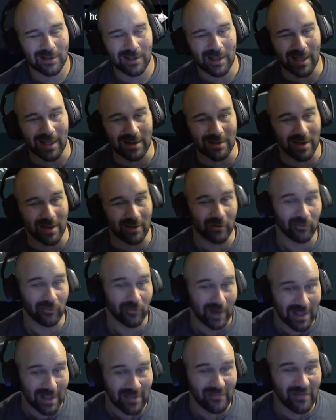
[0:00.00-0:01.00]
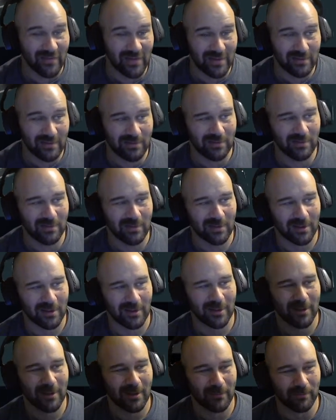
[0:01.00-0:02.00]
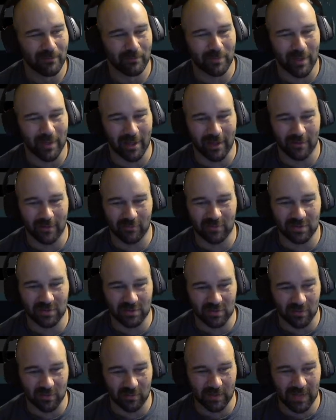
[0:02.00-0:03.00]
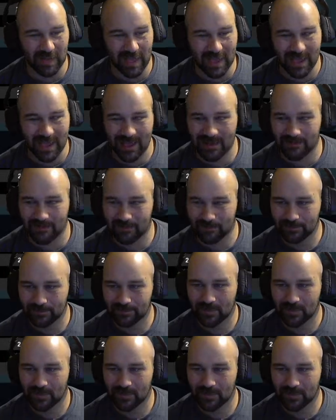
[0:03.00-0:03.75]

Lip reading: and not a raven, but we do what we can.